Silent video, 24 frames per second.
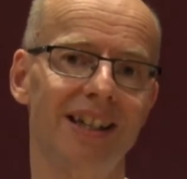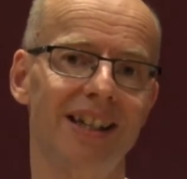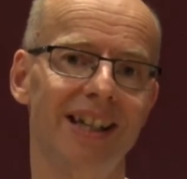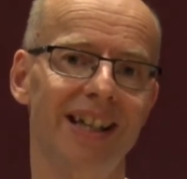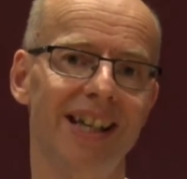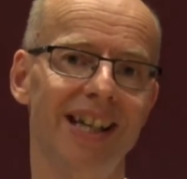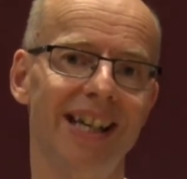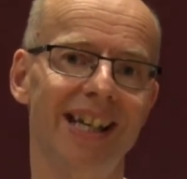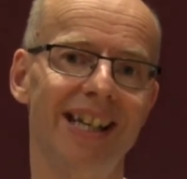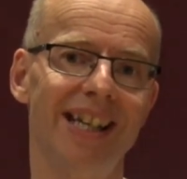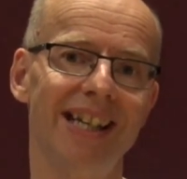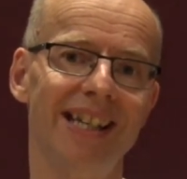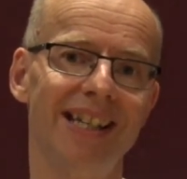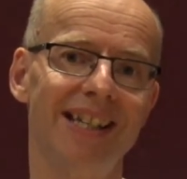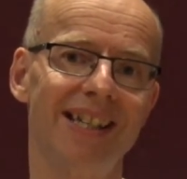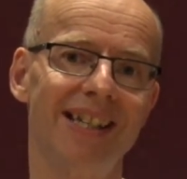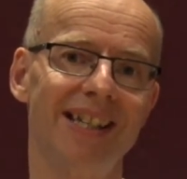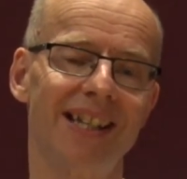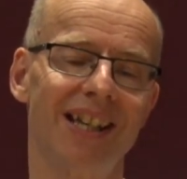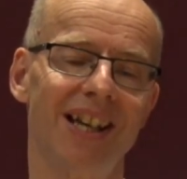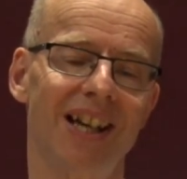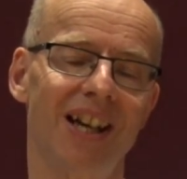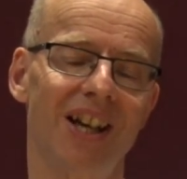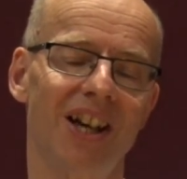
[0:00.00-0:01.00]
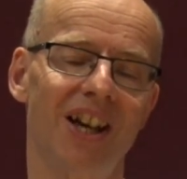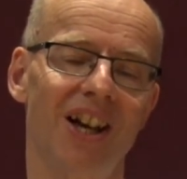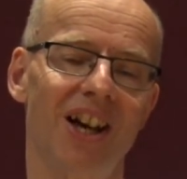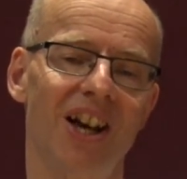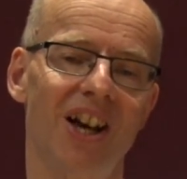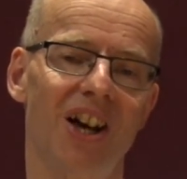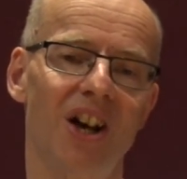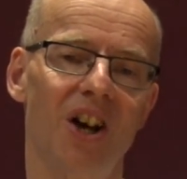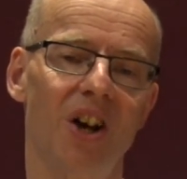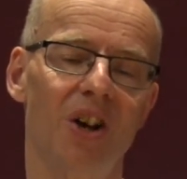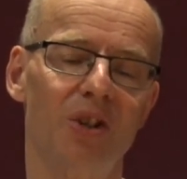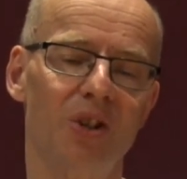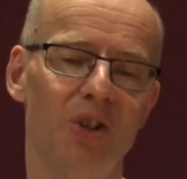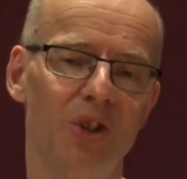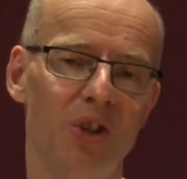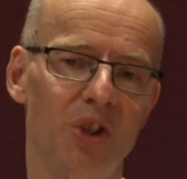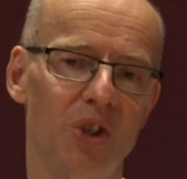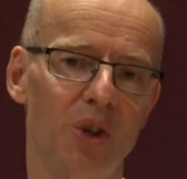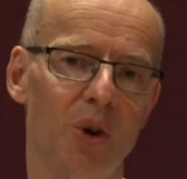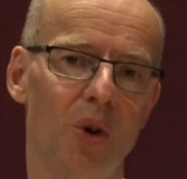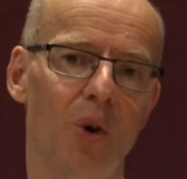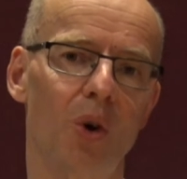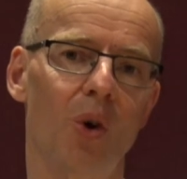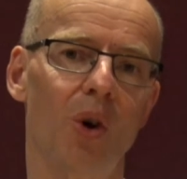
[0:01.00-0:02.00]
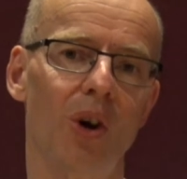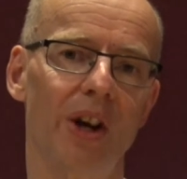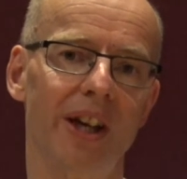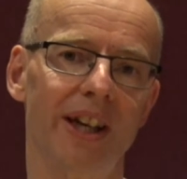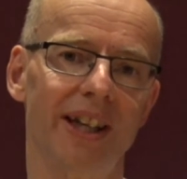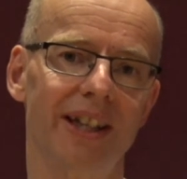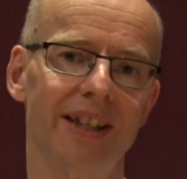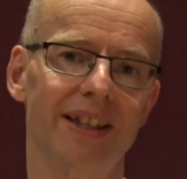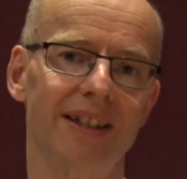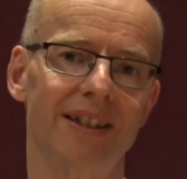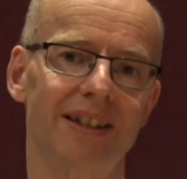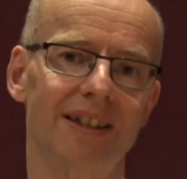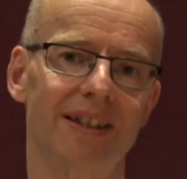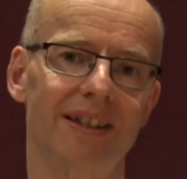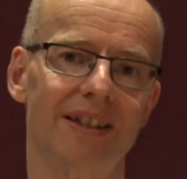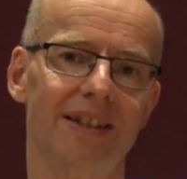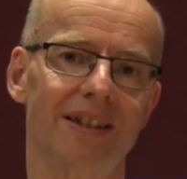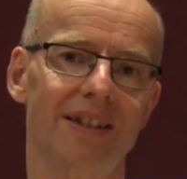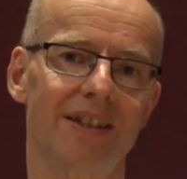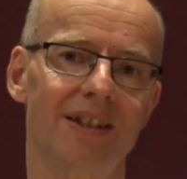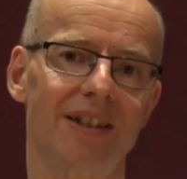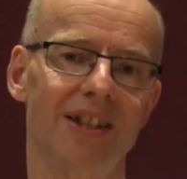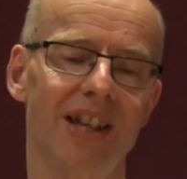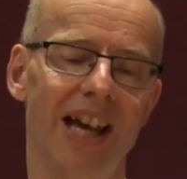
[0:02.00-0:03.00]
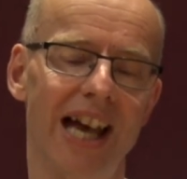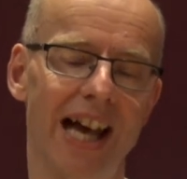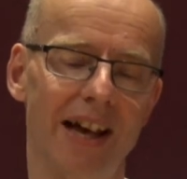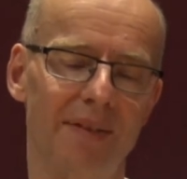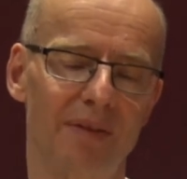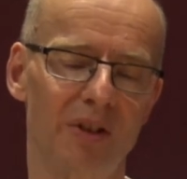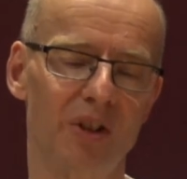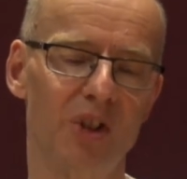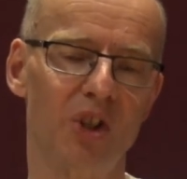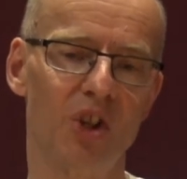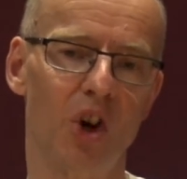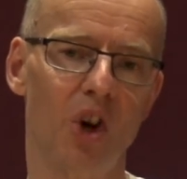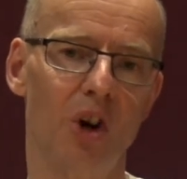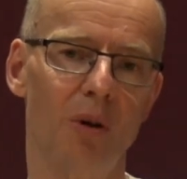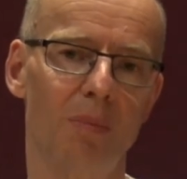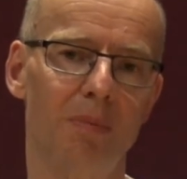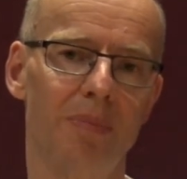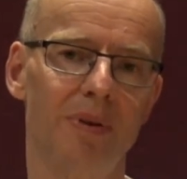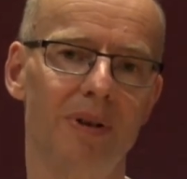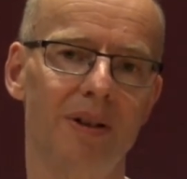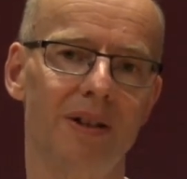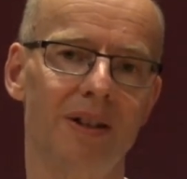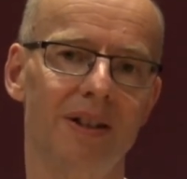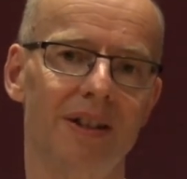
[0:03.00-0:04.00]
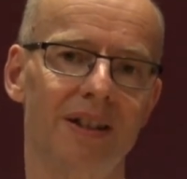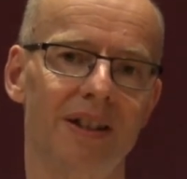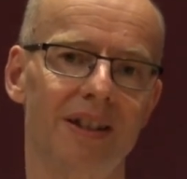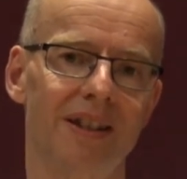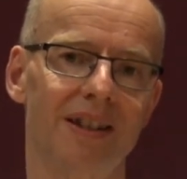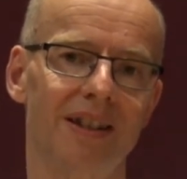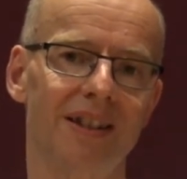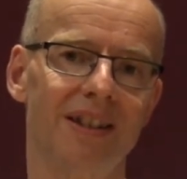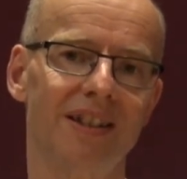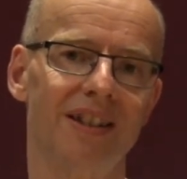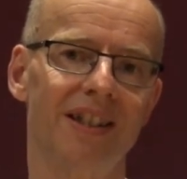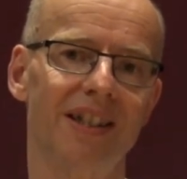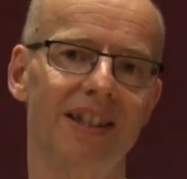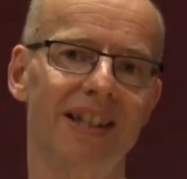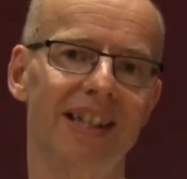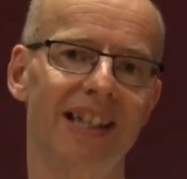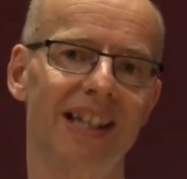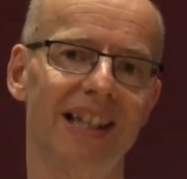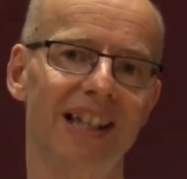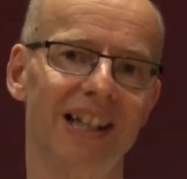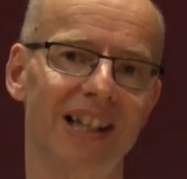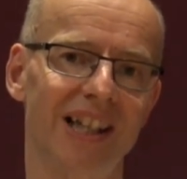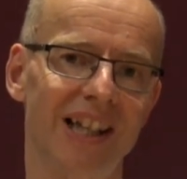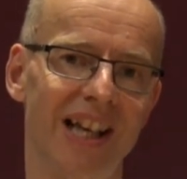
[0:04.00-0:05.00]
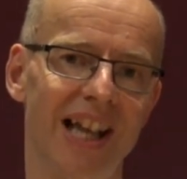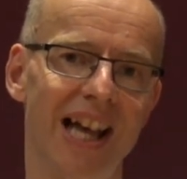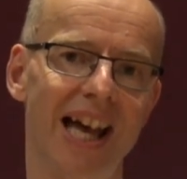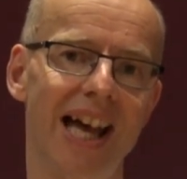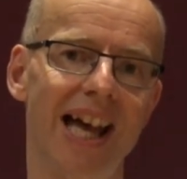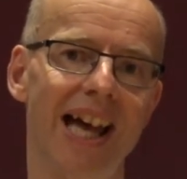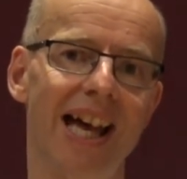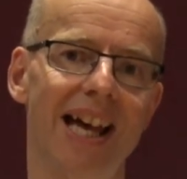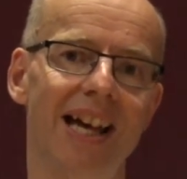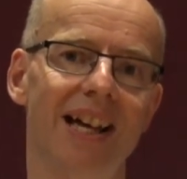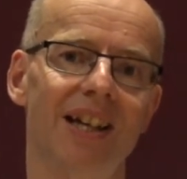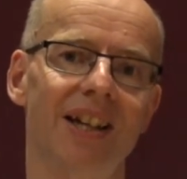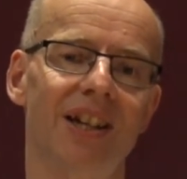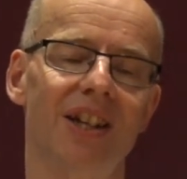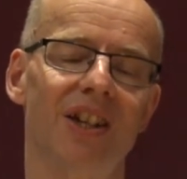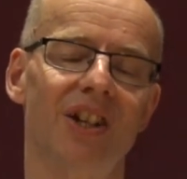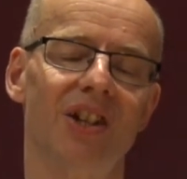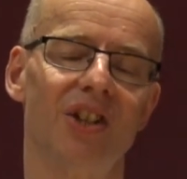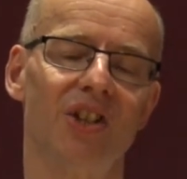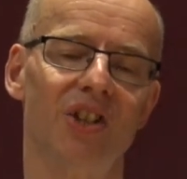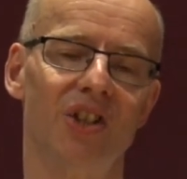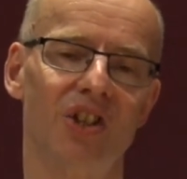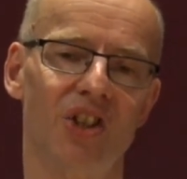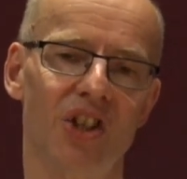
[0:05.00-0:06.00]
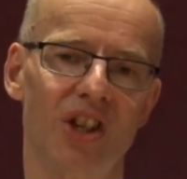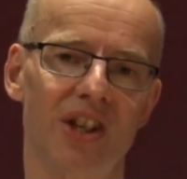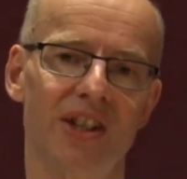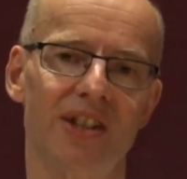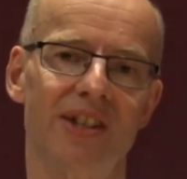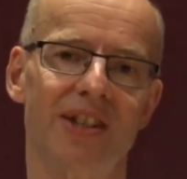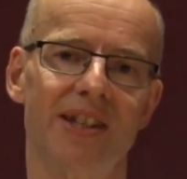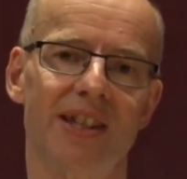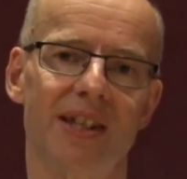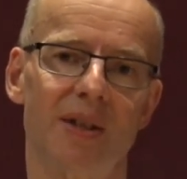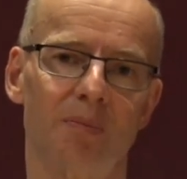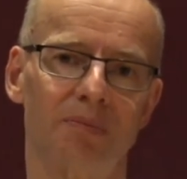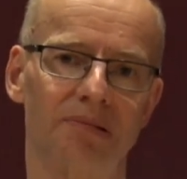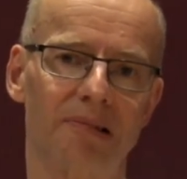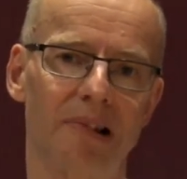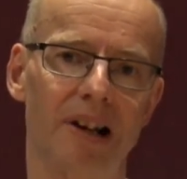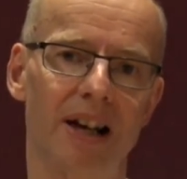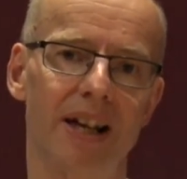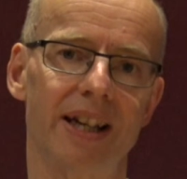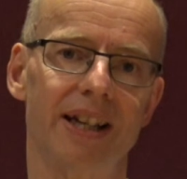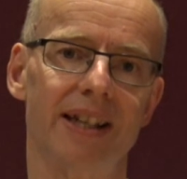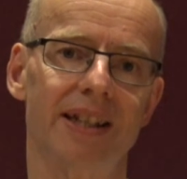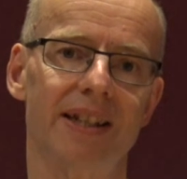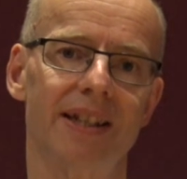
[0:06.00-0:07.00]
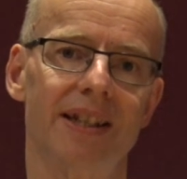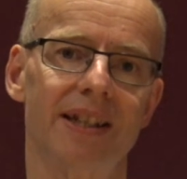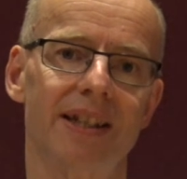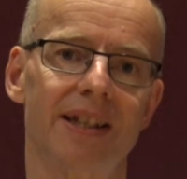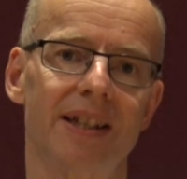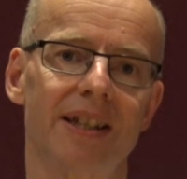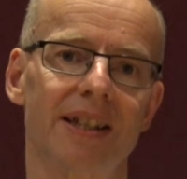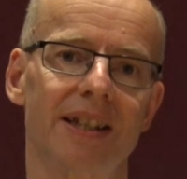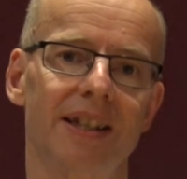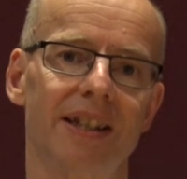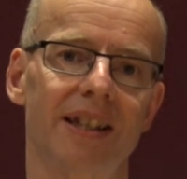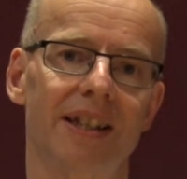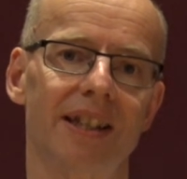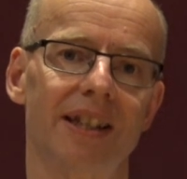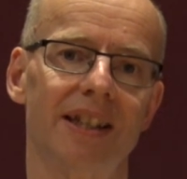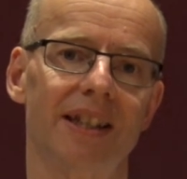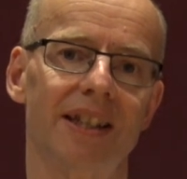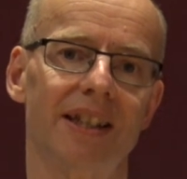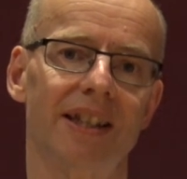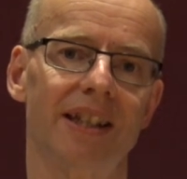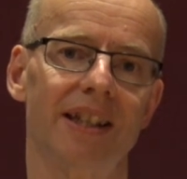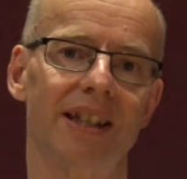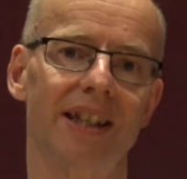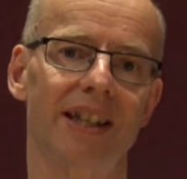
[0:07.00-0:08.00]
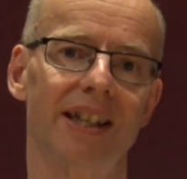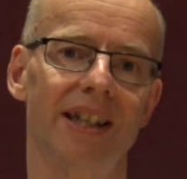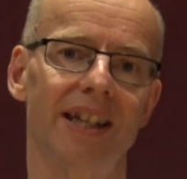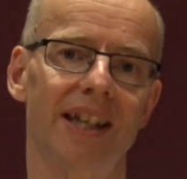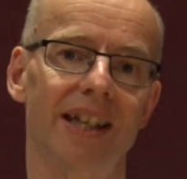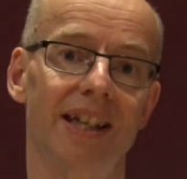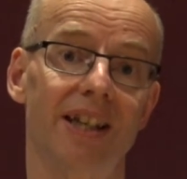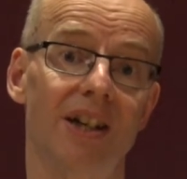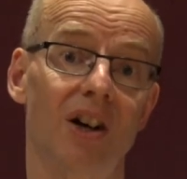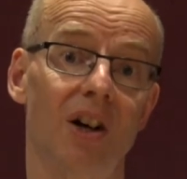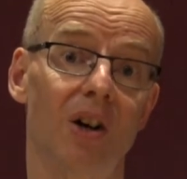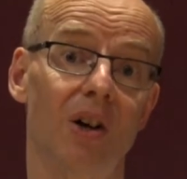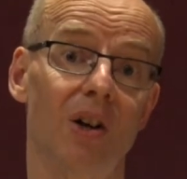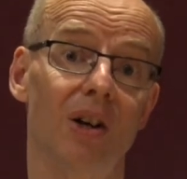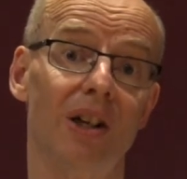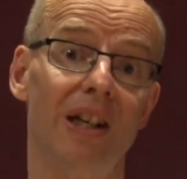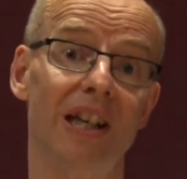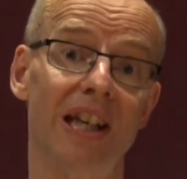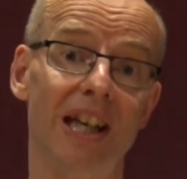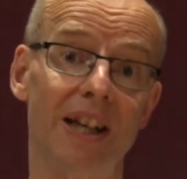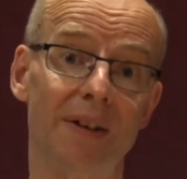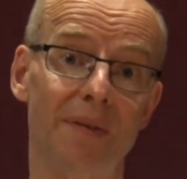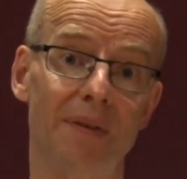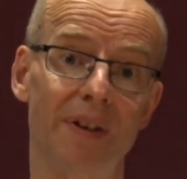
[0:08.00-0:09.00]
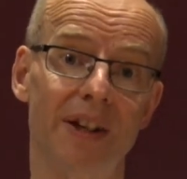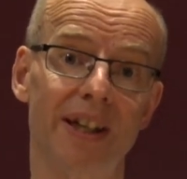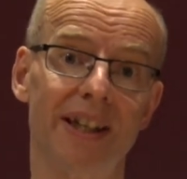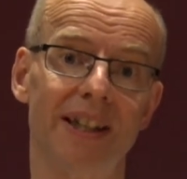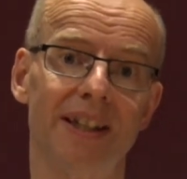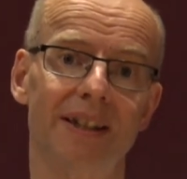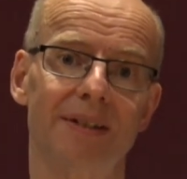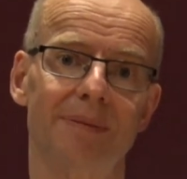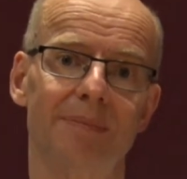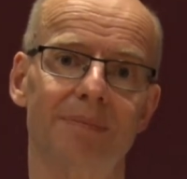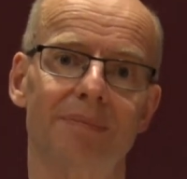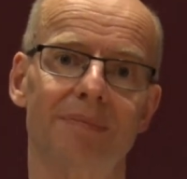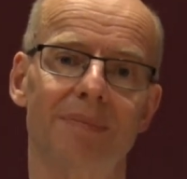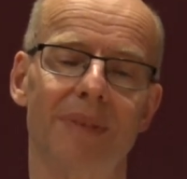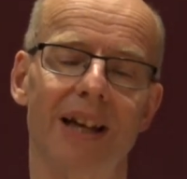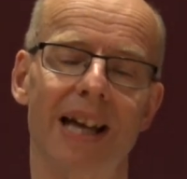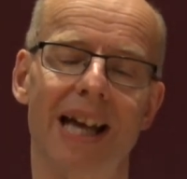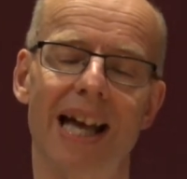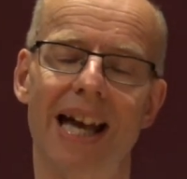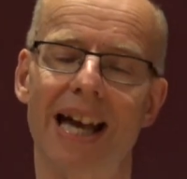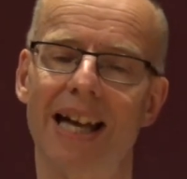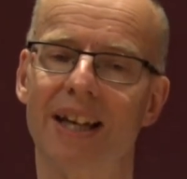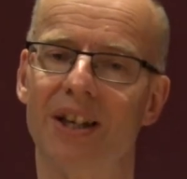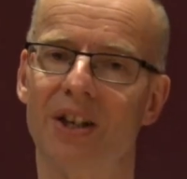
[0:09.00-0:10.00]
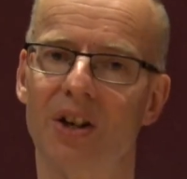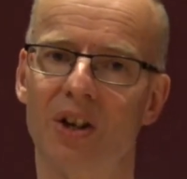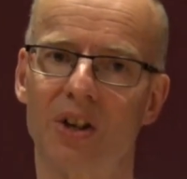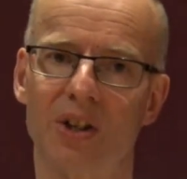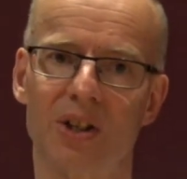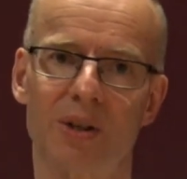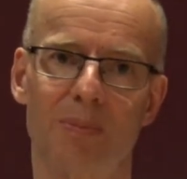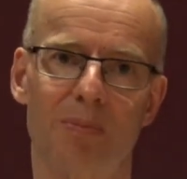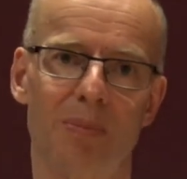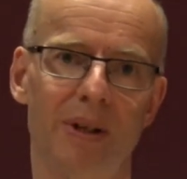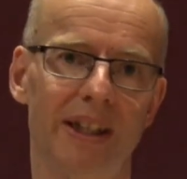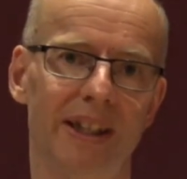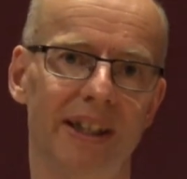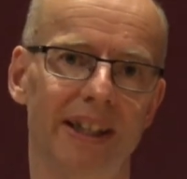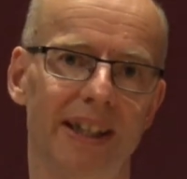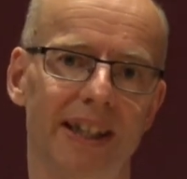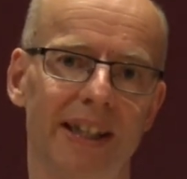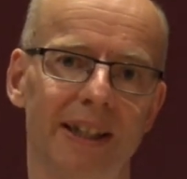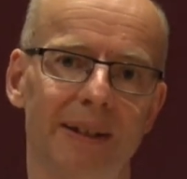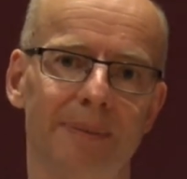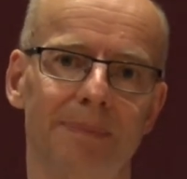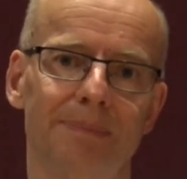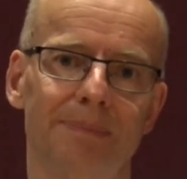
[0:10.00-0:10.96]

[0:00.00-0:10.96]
it is a joy to have a job, to declare Jesus' praise in our living and our speaking.